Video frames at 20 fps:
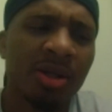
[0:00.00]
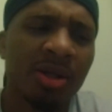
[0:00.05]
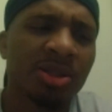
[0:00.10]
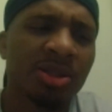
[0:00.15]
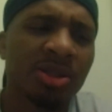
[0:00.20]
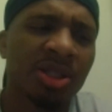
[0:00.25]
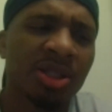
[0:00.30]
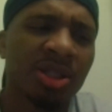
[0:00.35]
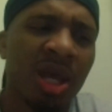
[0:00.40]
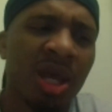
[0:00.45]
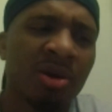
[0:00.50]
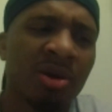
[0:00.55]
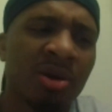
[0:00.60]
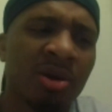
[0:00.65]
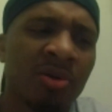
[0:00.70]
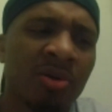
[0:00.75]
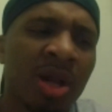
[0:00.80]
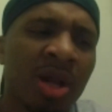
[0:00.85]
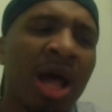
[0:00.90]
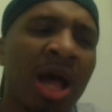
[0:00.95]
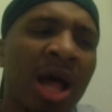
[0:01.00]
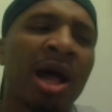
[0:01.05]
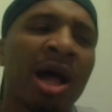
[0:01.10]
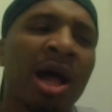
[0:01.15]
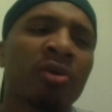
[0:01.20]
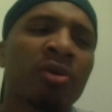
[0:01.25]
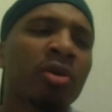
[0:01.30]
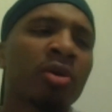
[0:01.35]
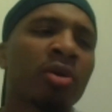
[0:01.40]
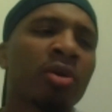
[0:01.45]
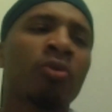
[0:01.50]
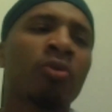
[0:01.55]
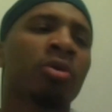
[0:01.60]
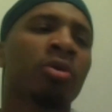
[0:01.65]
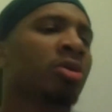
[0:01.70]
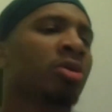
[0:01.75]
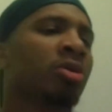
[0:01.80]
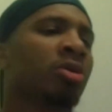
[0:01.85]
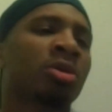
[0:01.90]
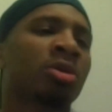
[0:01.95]
scandal. I don't know
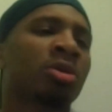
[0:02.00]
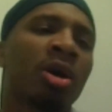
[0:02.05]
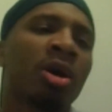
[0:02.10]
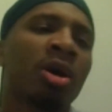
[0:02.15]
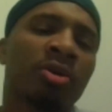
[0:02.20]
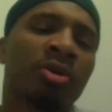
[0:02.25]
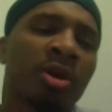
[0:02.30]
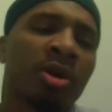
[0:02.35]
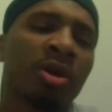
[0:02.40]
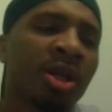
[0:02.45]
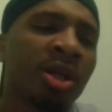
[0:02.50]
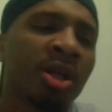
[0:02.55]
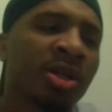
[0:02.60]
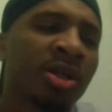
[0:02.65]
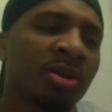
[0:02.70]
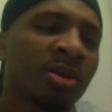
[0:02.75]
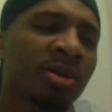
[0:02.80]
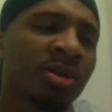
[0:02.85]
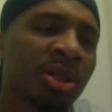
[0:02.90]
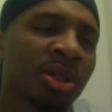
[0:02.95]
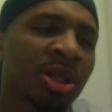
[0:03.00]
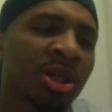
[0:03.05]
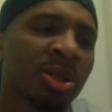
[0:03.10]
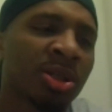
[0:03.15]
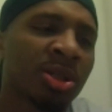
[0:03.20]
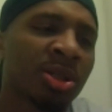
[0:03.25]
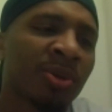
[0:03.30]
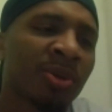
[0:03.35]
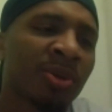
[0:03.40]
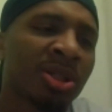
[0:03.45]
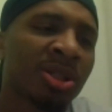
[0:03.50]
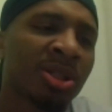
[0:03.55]
what the other details is, but it's